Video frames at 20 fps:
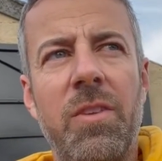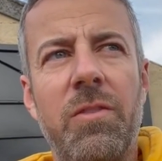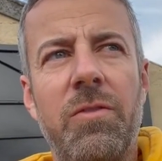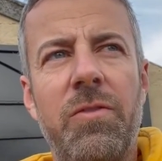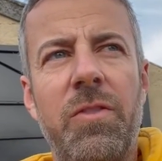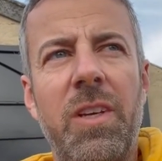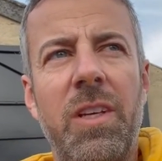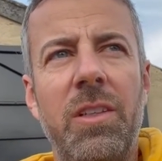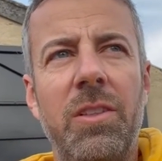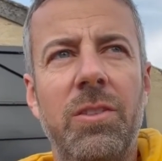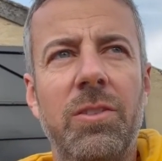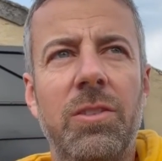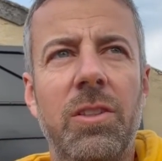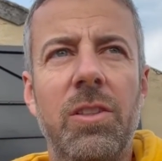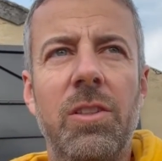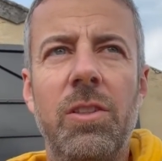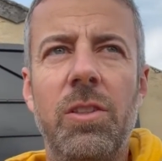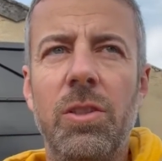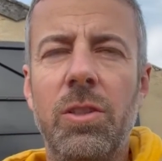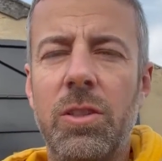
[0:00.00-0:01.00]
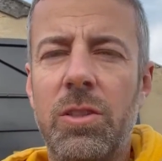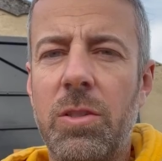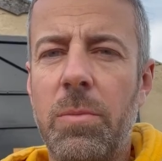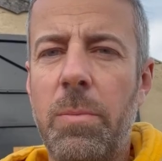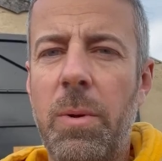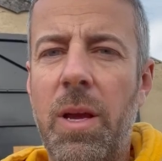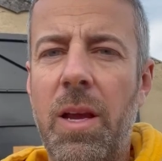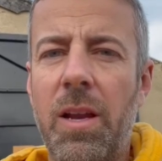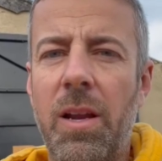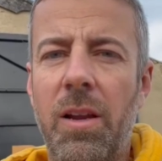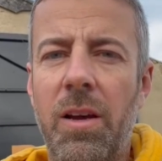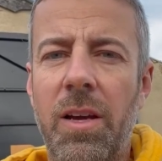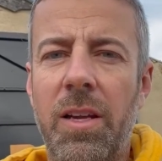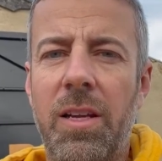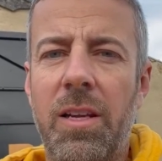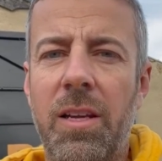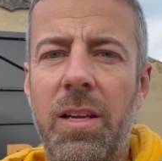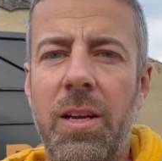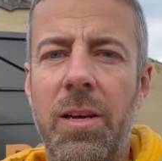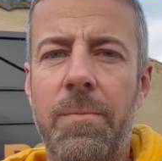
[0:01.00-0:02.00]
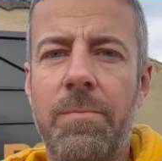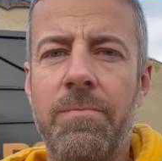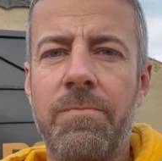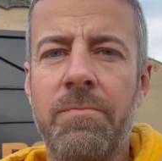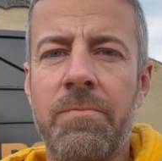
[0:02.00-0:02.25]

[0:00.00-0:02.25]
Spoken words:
feels and looks a bit like a